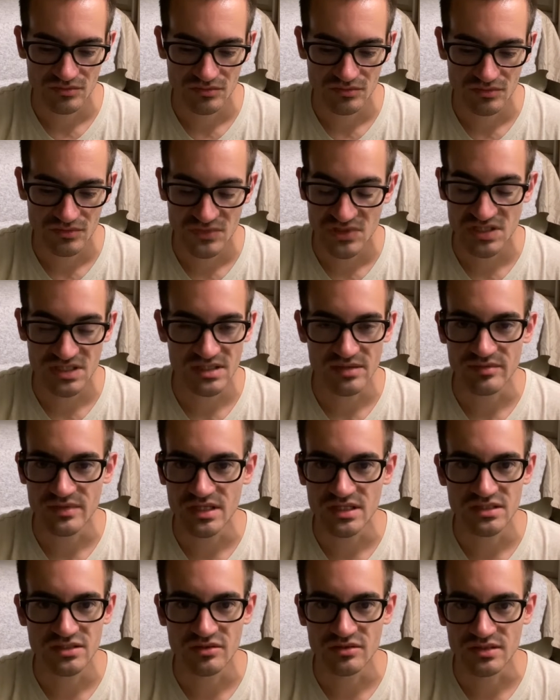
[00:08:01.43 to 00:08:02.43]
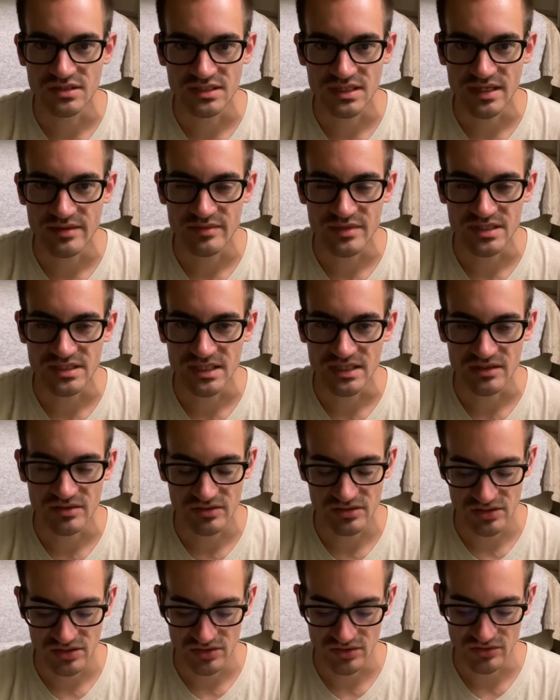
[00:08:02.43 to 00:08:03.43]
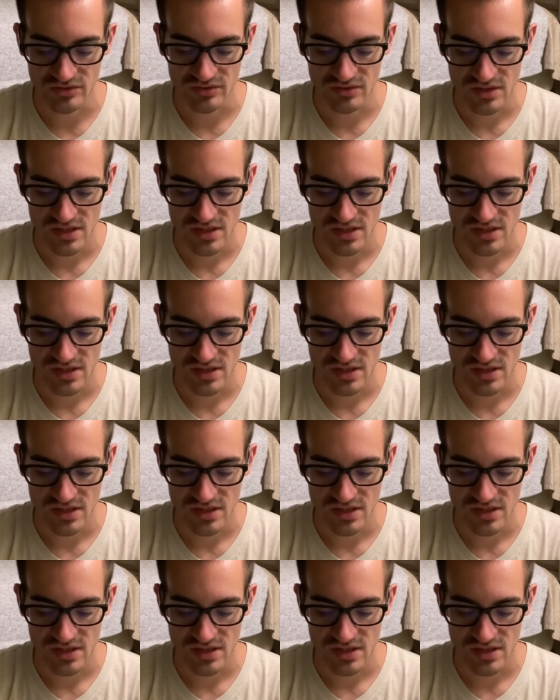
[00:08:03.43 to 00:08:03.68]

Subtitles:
just some things don't excite me as they used to.